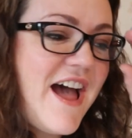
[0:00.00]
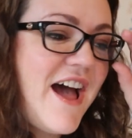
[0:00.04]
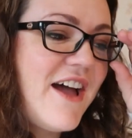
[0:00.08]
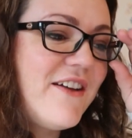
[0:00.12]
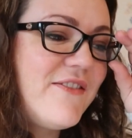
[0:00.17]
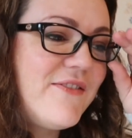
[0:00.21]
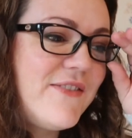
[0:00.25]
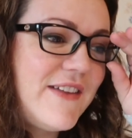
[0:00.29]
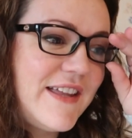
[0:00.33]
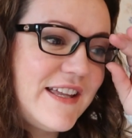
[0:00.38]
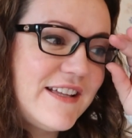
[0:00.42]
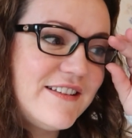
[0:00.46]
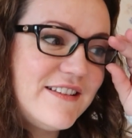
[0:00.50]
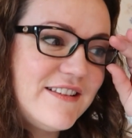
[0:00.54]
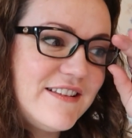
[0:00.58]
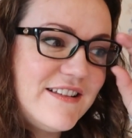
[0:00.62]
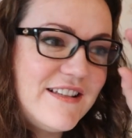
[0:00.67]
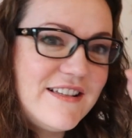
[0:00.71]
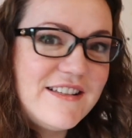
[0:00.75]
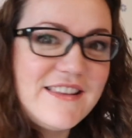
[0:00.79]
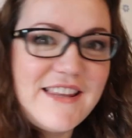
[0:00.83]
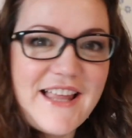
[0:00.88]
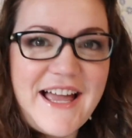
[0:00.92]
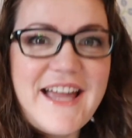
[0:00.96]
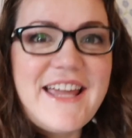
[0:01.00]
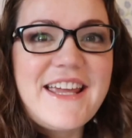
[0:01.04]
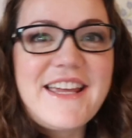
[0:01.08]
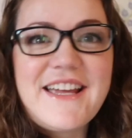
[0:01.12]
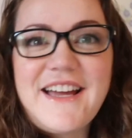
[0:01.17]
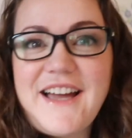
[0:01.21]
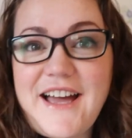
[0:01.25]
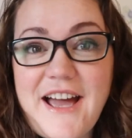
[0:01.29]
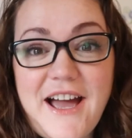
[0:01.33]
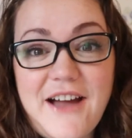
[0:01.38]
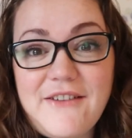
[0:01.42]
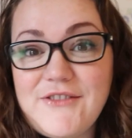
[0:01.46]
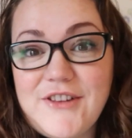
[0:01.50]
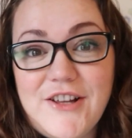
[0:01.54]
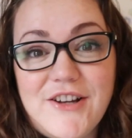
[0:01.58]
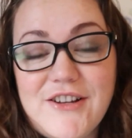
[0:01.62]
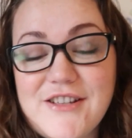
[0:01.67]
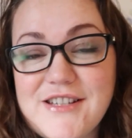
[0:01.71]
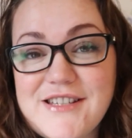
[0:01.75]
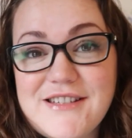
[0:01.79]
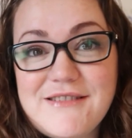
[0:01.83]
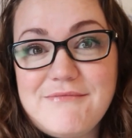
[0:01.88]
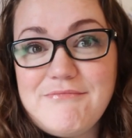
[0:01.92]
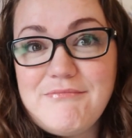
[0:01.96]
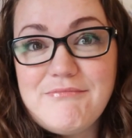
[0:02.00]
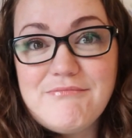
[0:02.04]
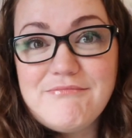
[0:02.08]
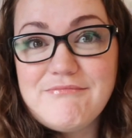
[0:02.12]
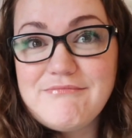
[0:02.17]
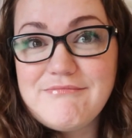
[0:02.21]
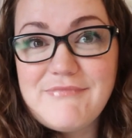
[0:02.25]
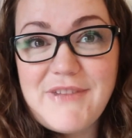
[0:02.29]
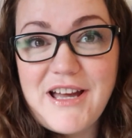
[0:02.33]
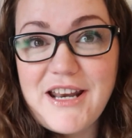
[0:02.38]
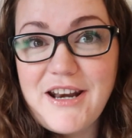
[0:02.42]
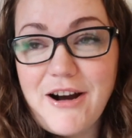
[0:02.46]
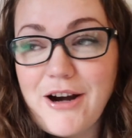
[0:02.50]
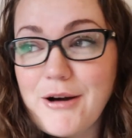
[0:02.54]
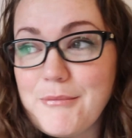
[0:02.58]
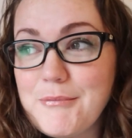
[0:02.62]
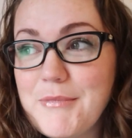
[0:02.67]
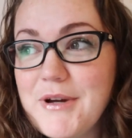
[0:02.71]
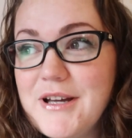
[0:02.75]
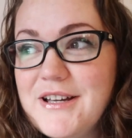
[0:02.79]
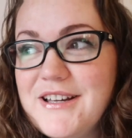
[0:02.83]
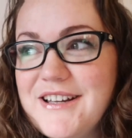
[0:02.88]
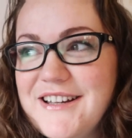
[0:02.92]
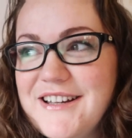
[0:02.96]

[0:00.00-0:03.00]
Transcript: I feel like I have lost an arm.